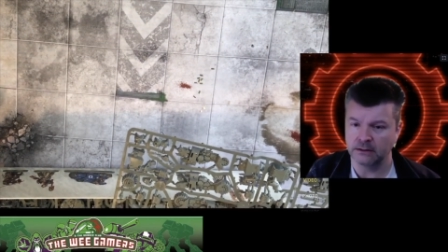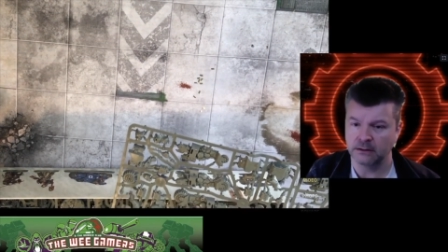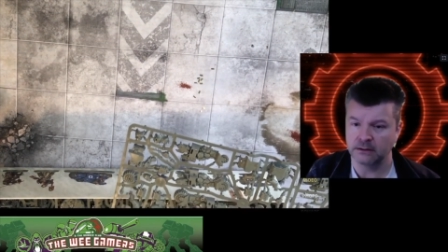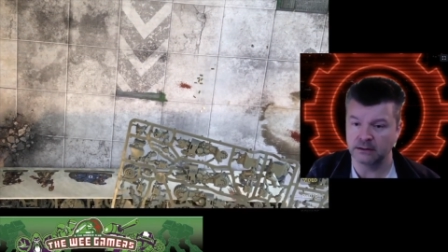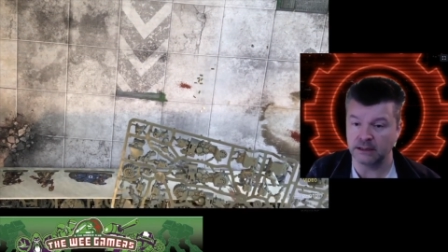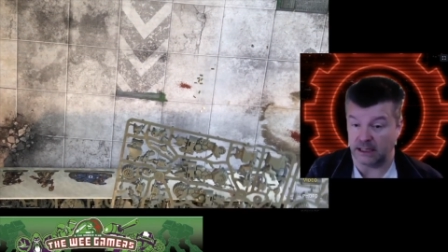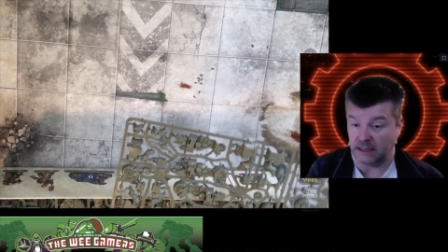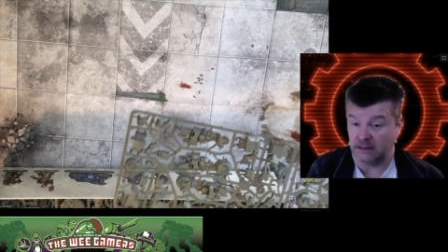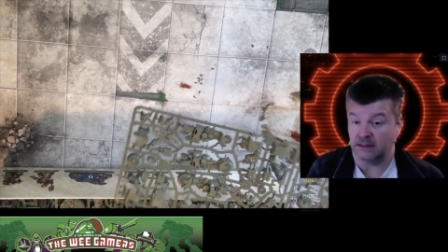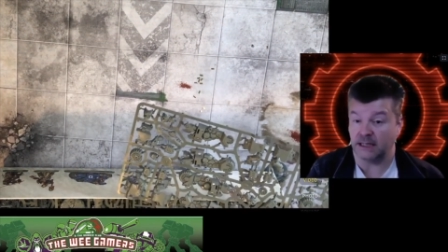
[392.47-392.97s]

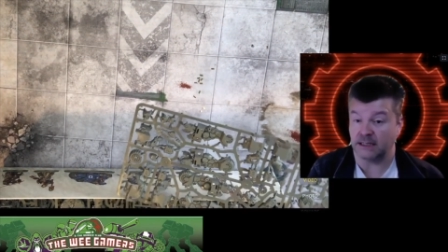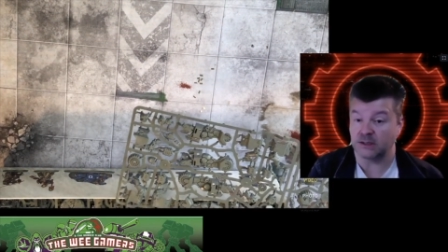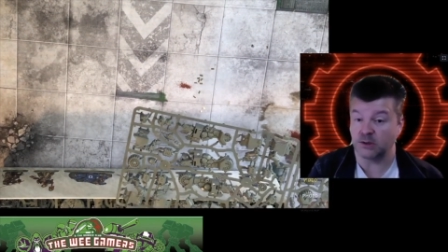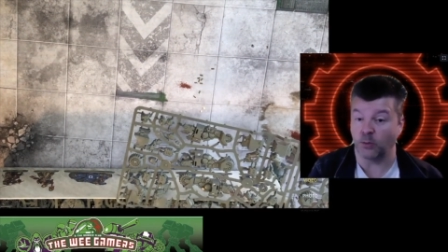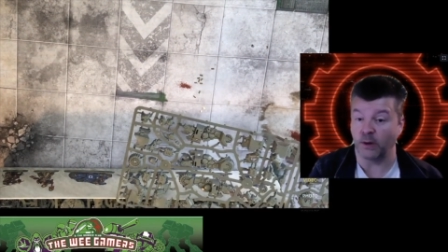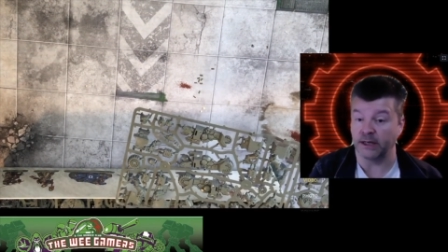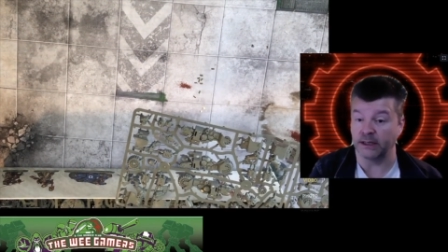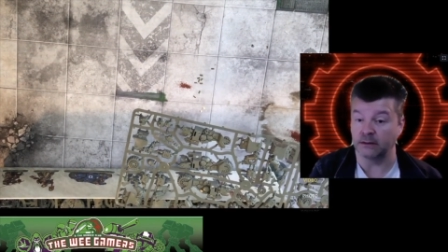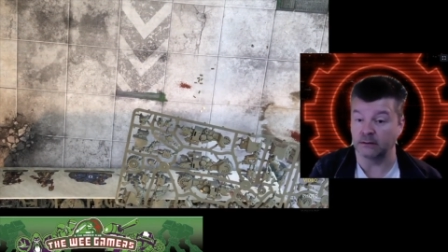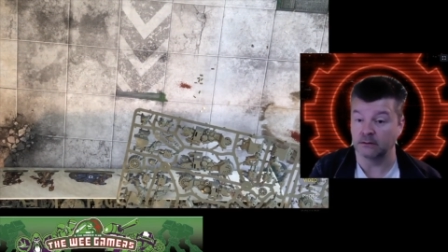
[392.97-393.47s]
then that's a
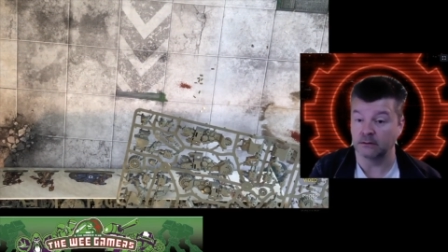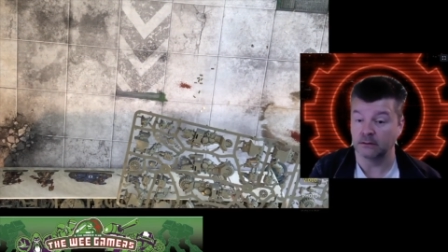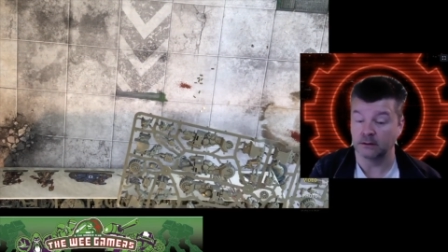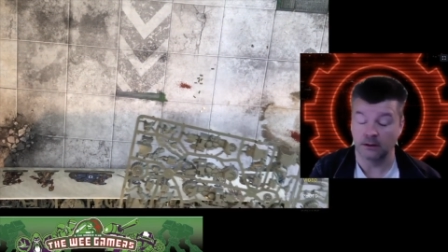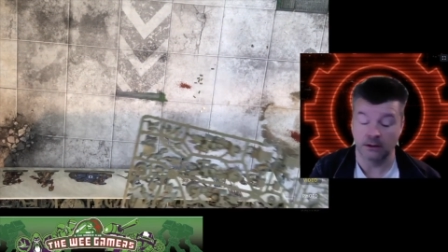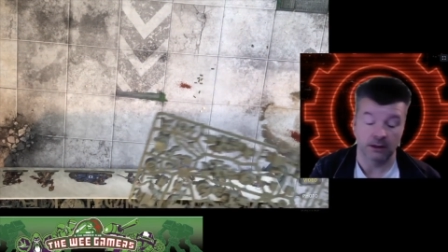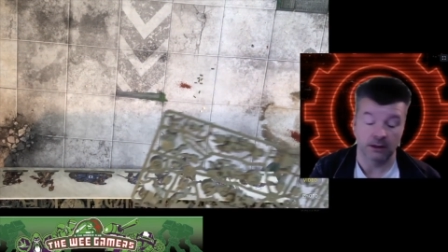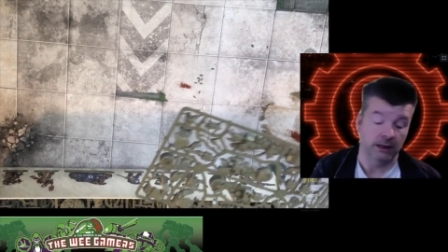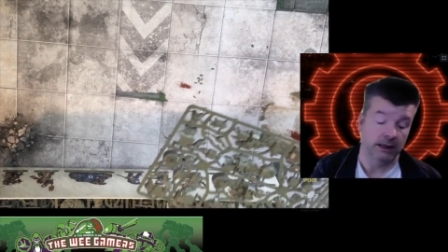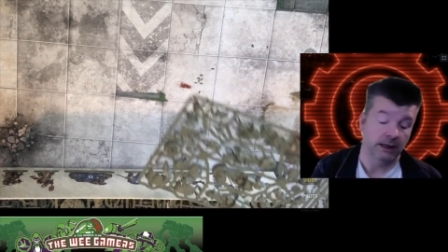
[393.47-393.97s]
win.
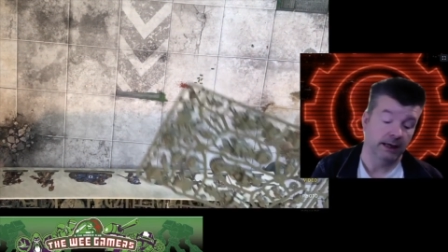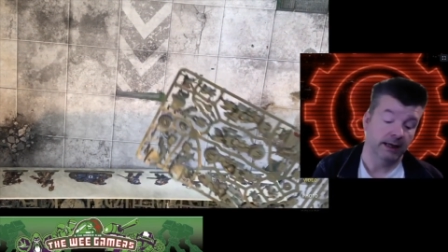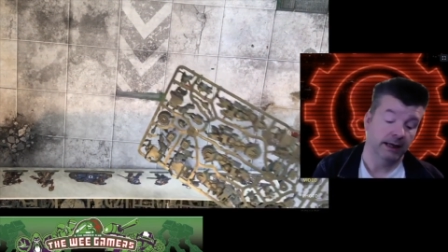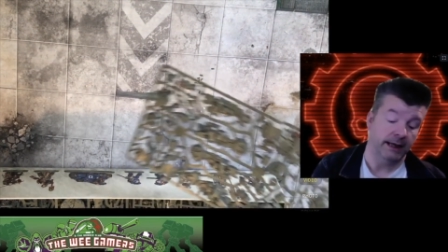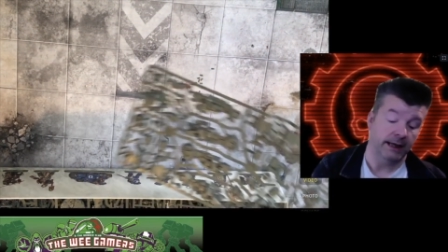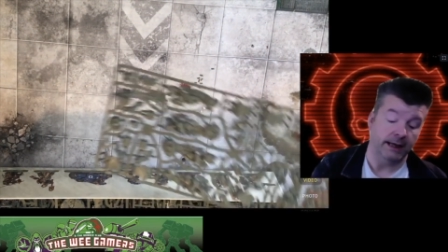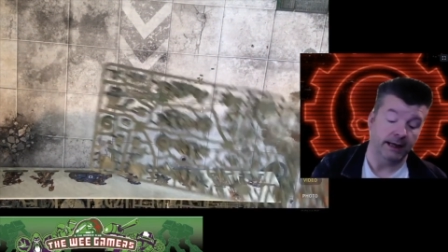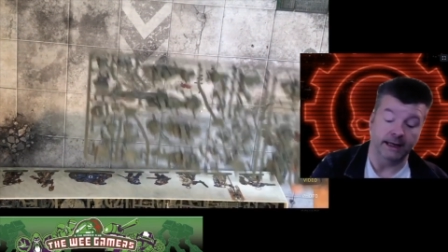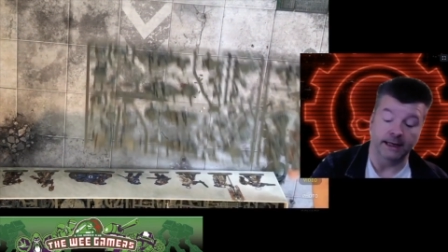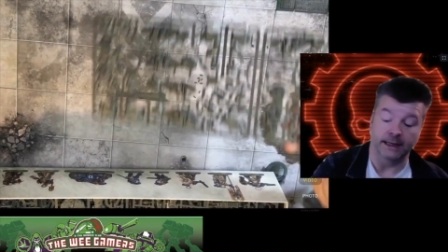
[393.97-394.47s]

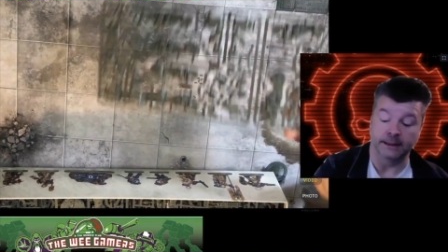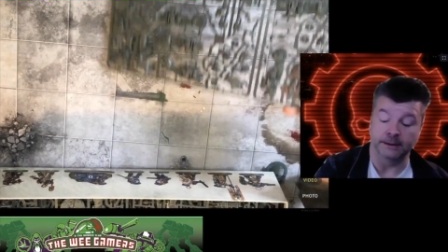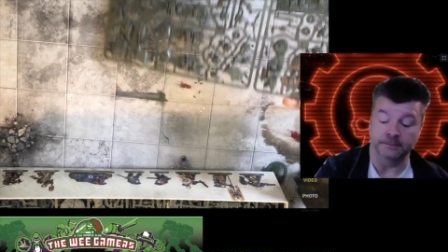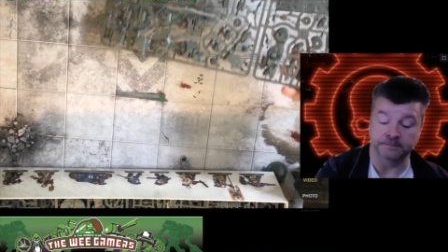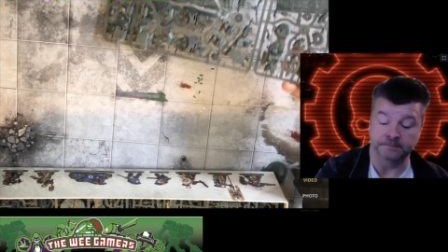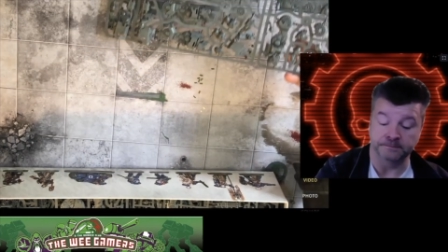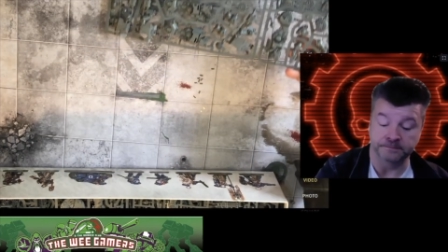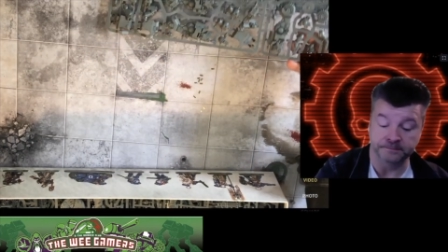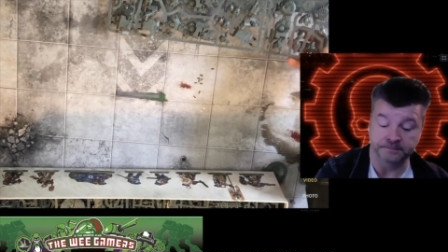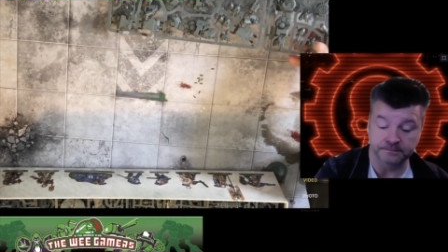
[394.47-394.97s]

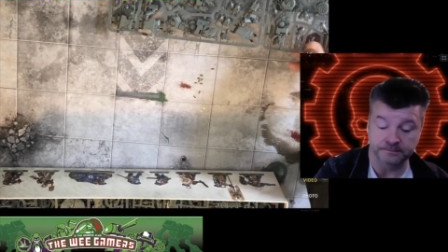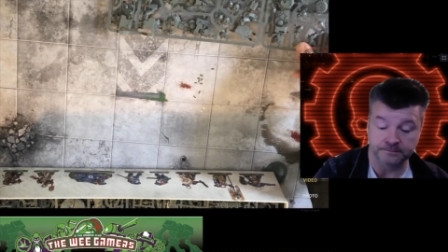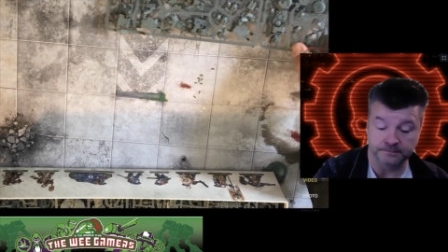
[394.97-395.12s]
Um,